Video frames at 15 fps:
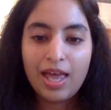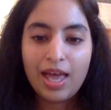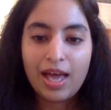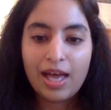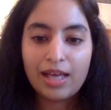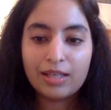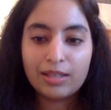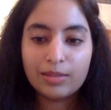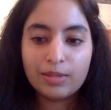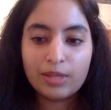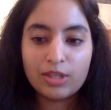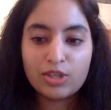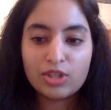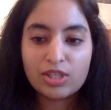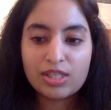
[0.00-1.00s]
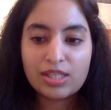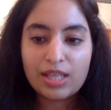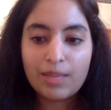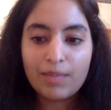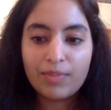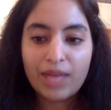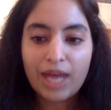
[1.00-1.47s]
And it just
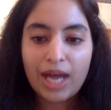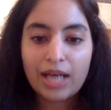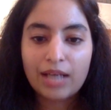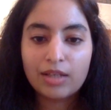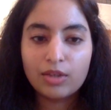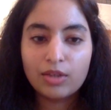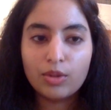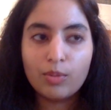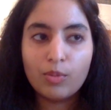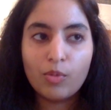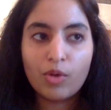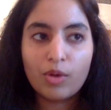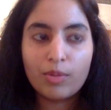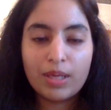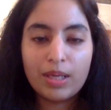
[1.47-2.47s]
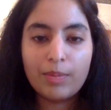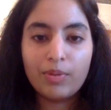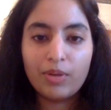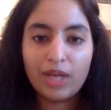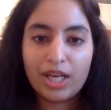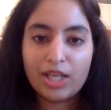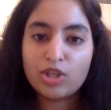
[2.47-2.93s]
seemed that the more
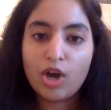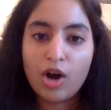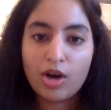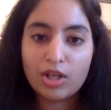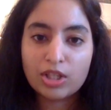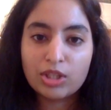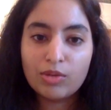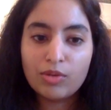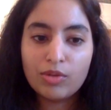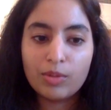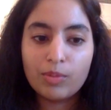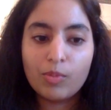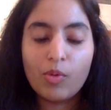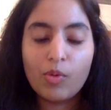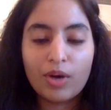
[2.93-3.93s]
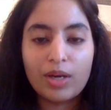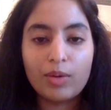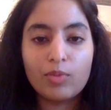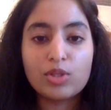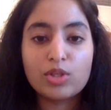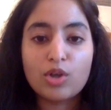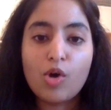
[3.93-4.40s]
people I talked to, the more it
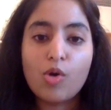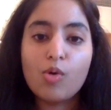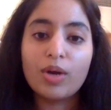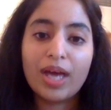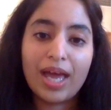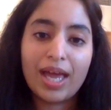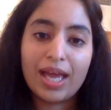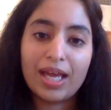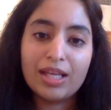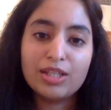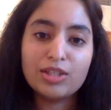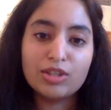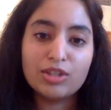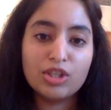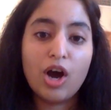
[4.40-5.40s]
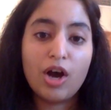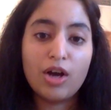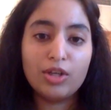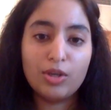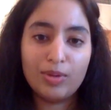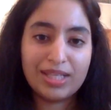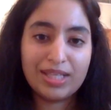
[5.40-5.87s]
was okay to not
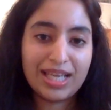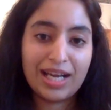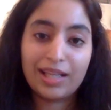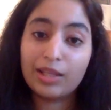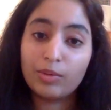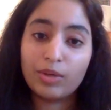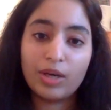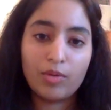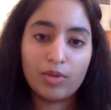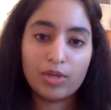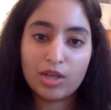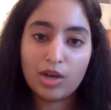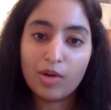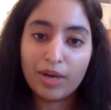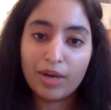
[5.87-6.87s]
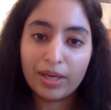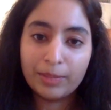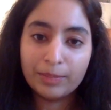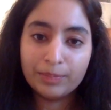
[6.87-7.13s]
know exactly where I was going.